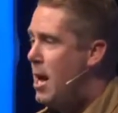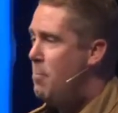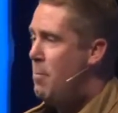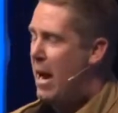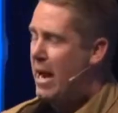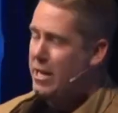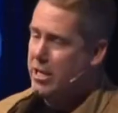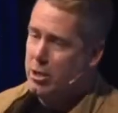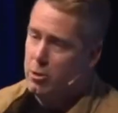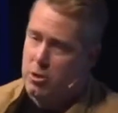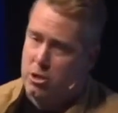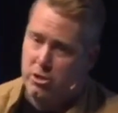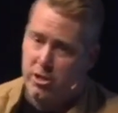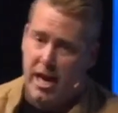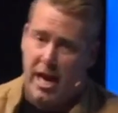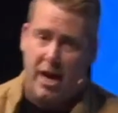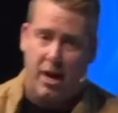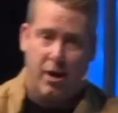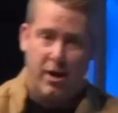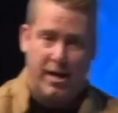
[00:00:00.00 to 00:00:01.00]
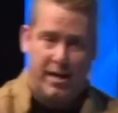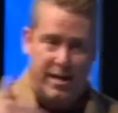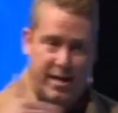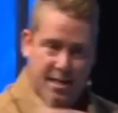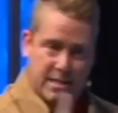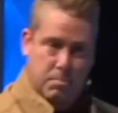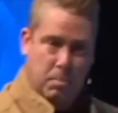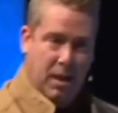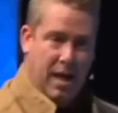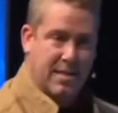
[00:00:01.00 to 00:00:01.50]
man, you share in
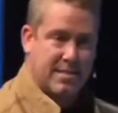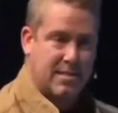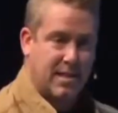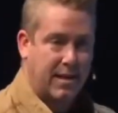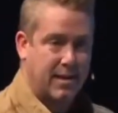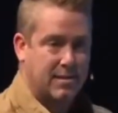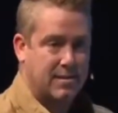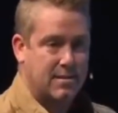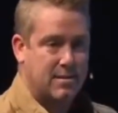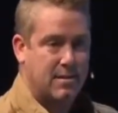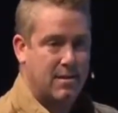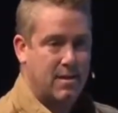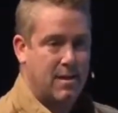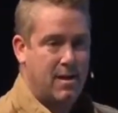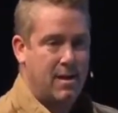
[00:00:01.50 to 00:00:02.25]
his blessings.